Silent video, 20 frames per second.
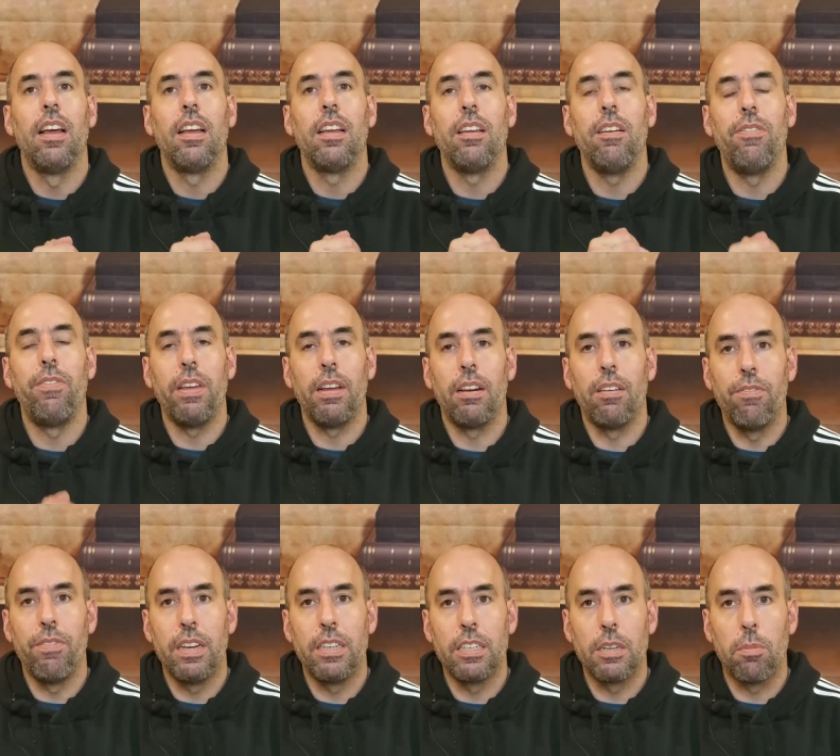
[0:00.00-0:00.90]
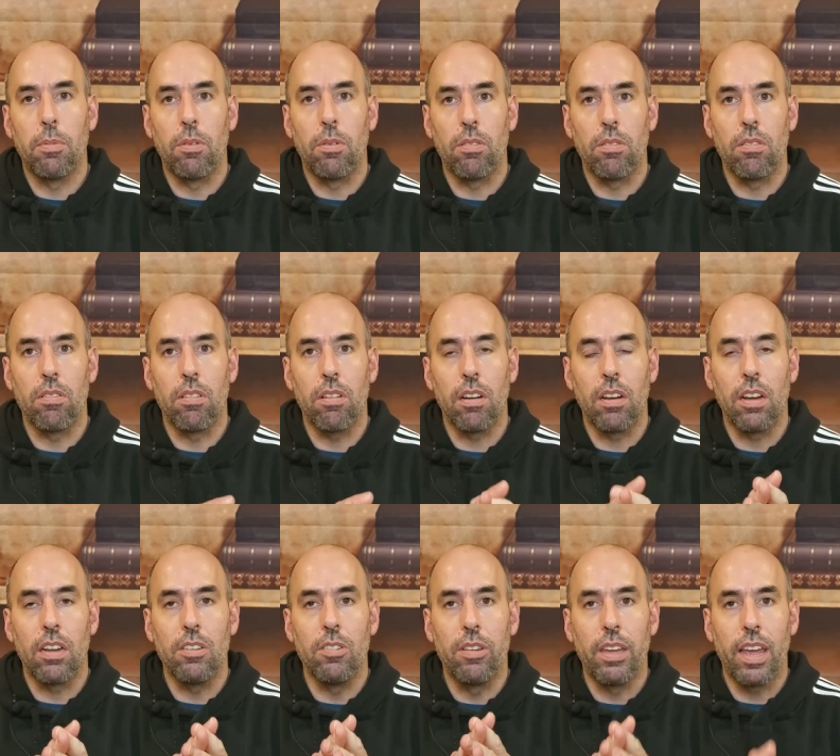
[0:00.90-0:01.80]
You feel invisible.
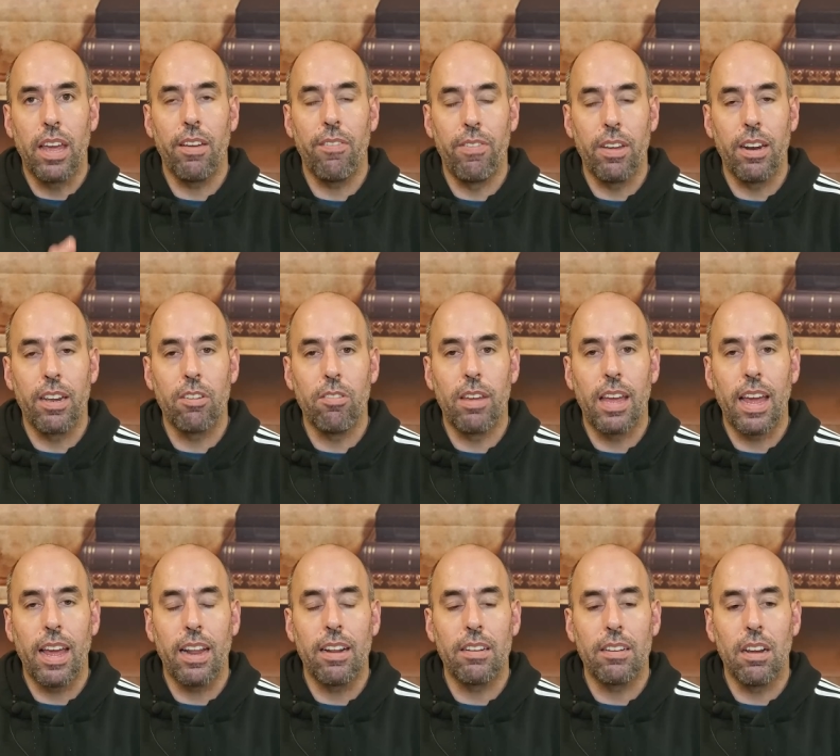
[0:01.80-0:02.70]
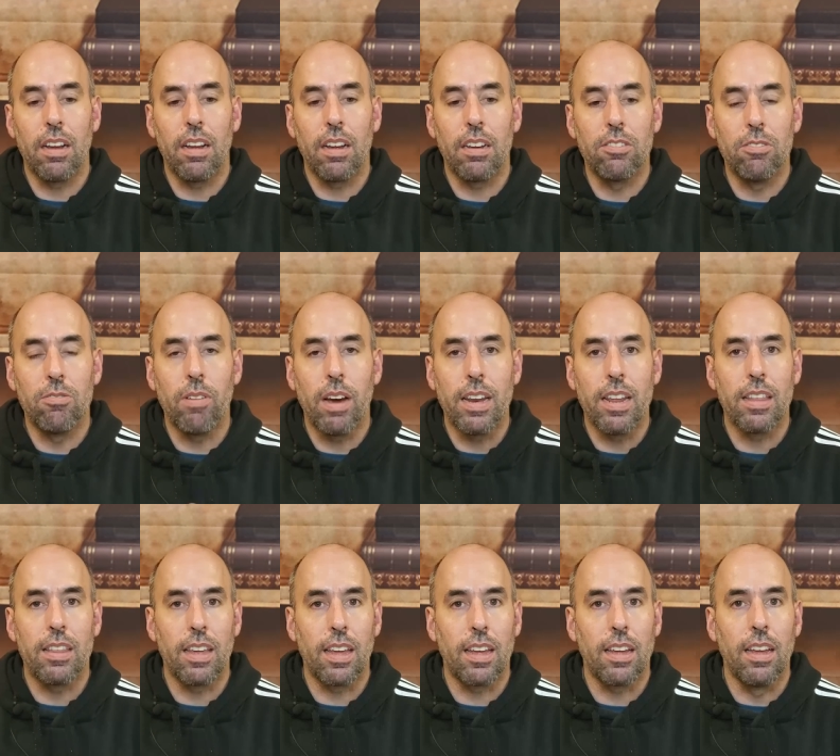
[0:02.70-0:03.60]
Uh, you can't feel like you can't uh, do
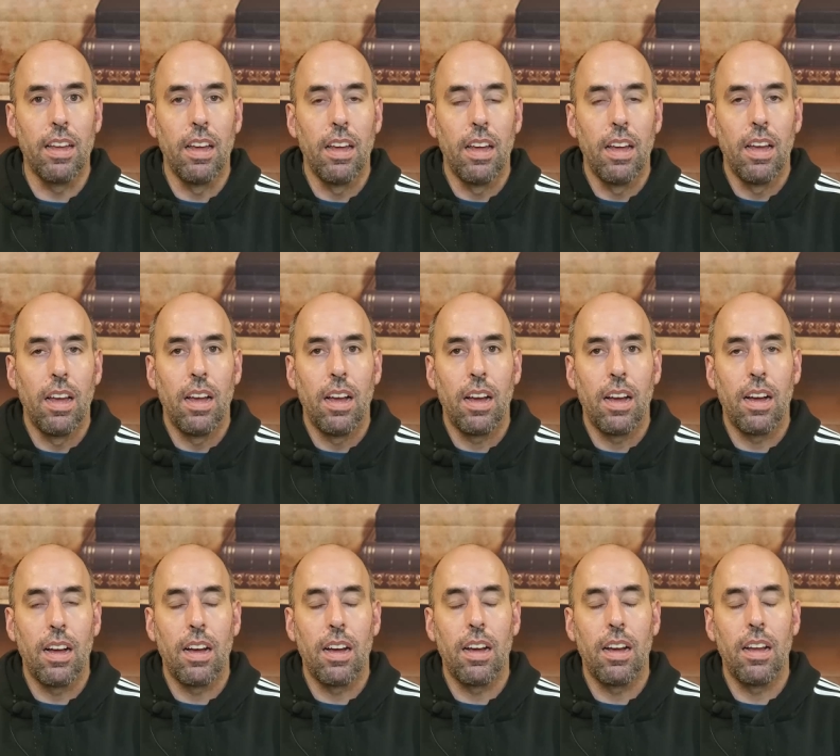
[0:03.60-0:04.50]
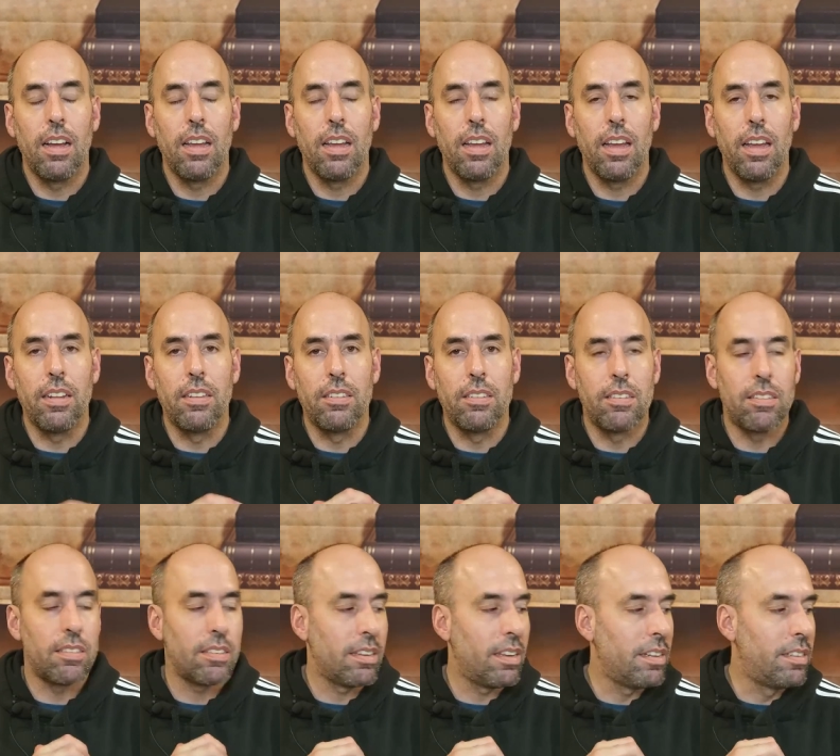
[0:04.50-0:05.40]
anything. Uh, it's,
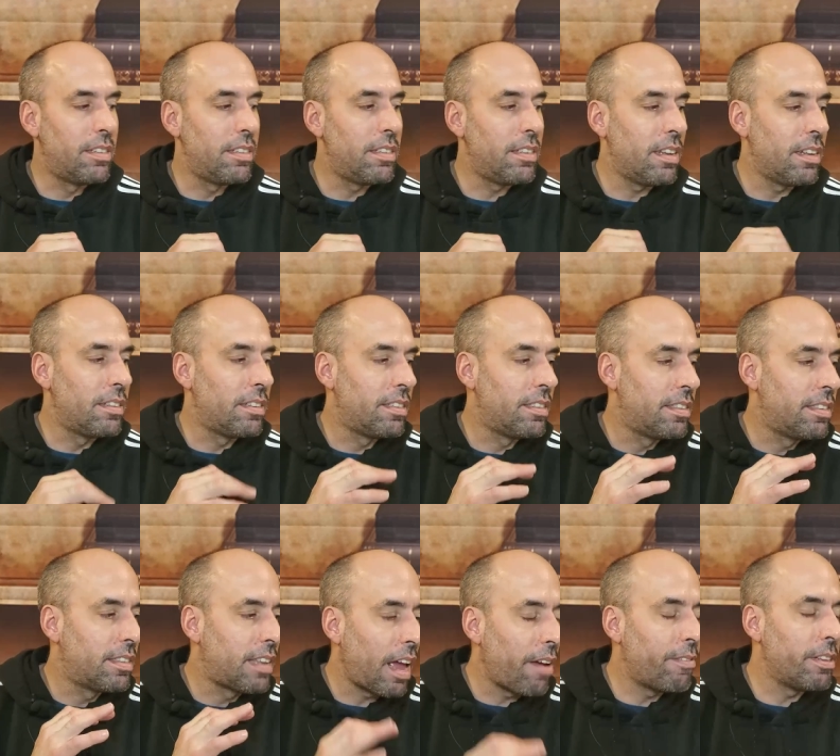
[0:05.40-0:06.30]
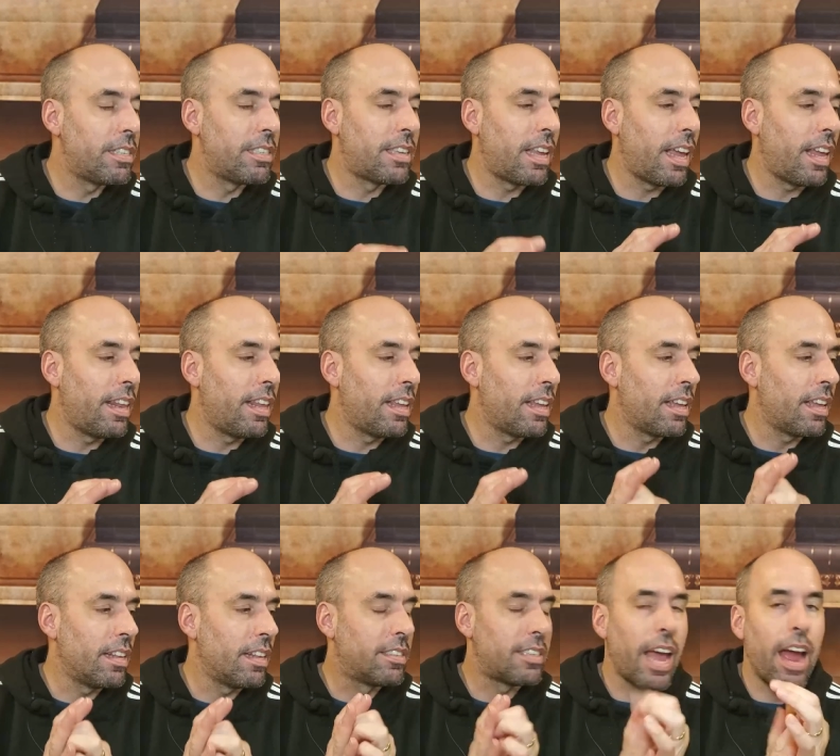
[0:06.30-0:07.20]
it's, it's devastating,
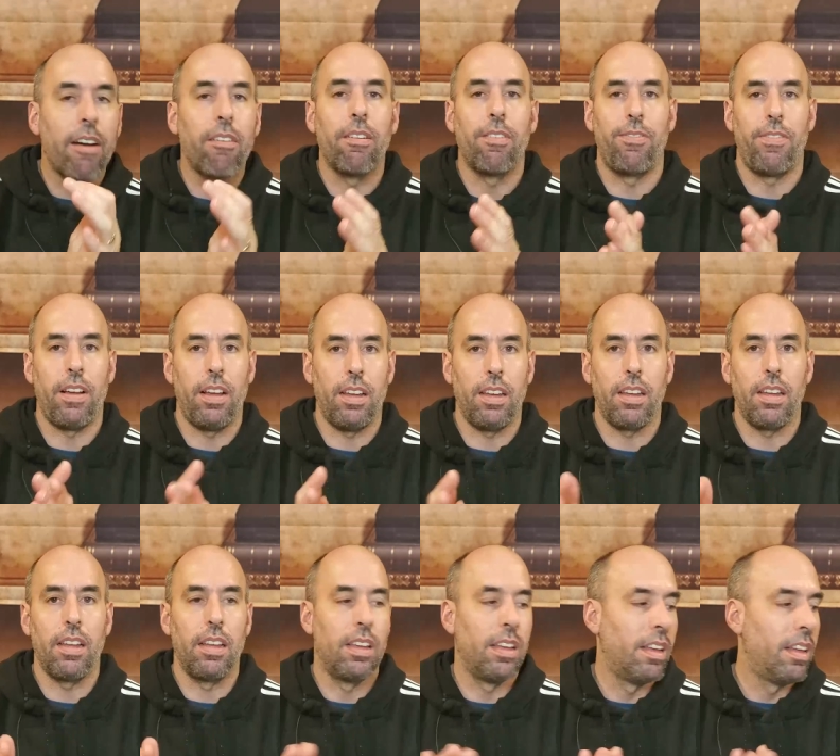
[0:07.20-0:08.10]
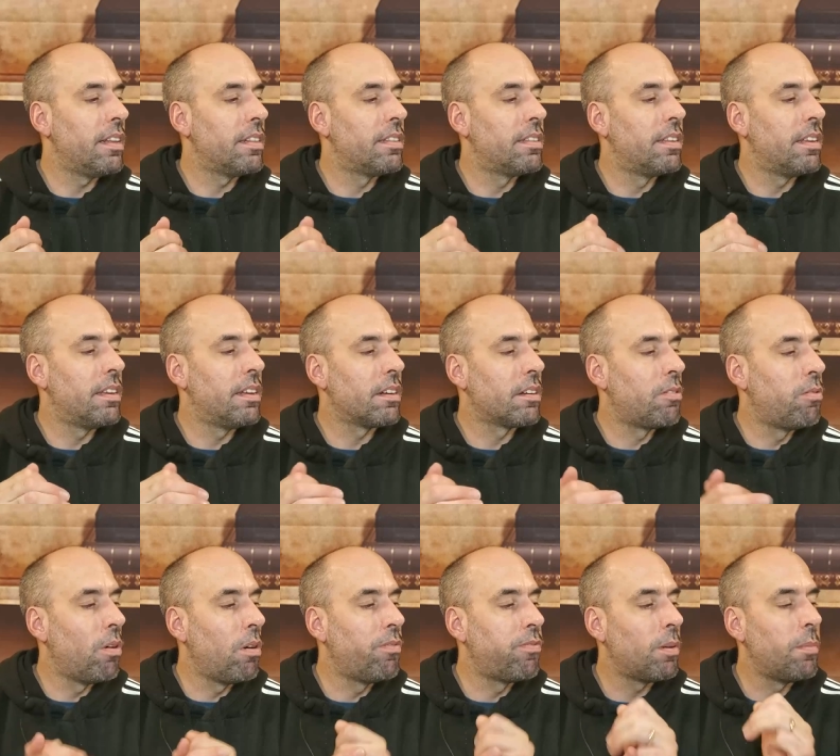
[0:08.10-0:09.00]
it's terrifying. The
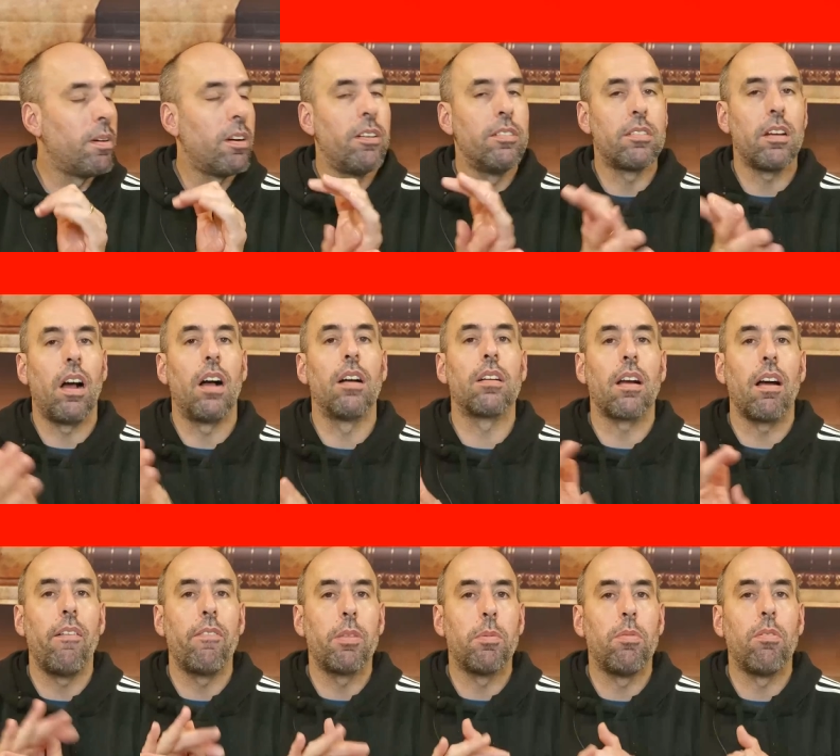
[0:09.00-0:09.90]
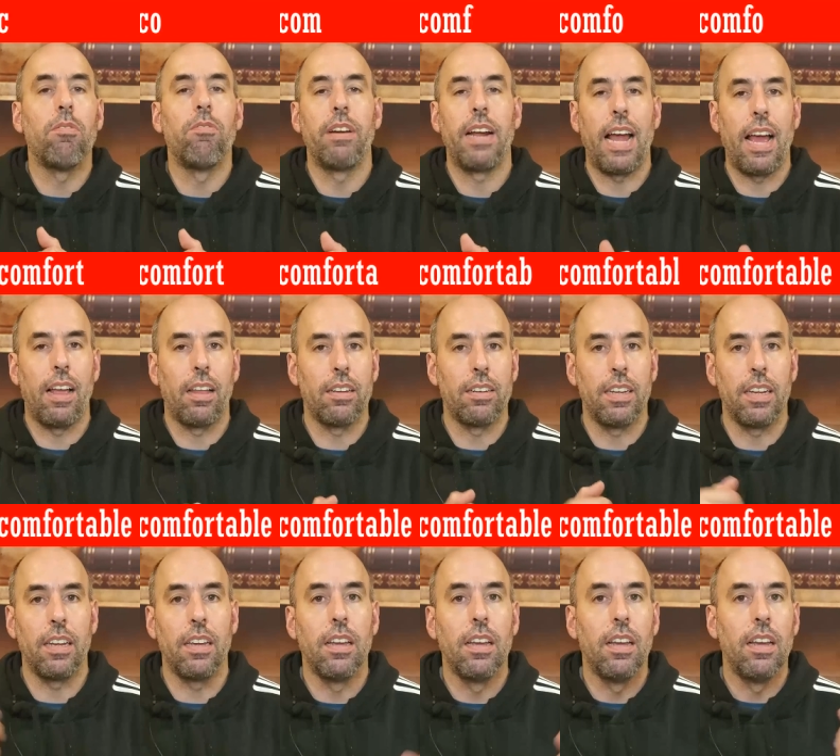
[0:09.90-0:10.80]
quote from her is uncomfortable
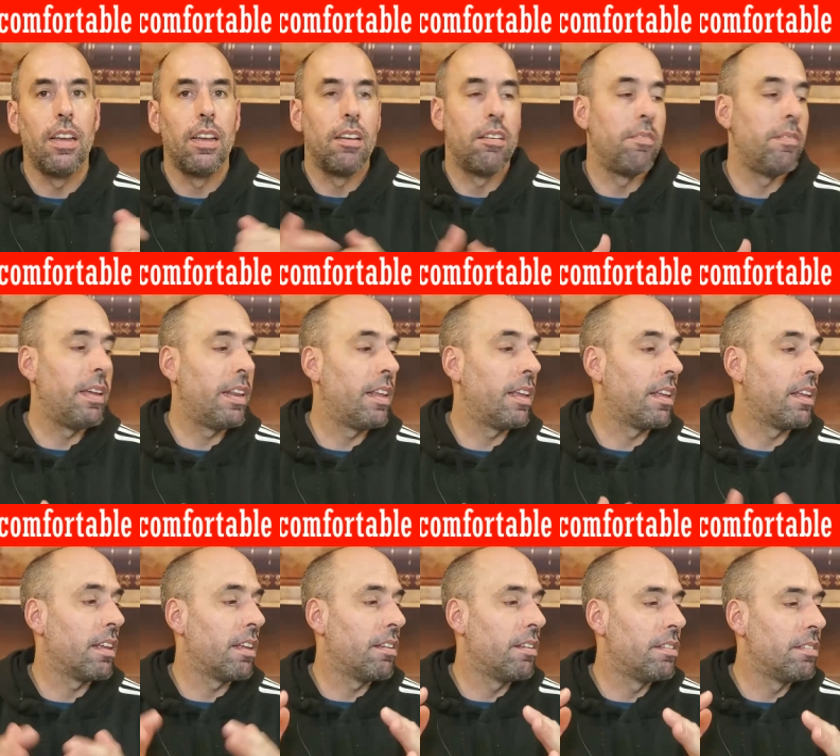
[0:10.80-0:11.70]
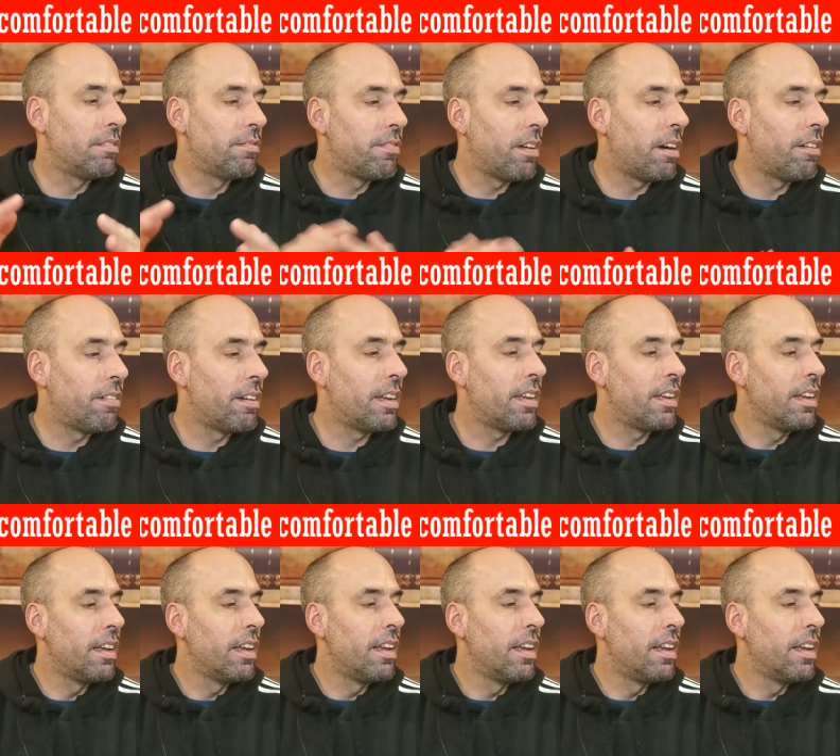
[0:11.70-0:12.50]
reality, meaning it is very,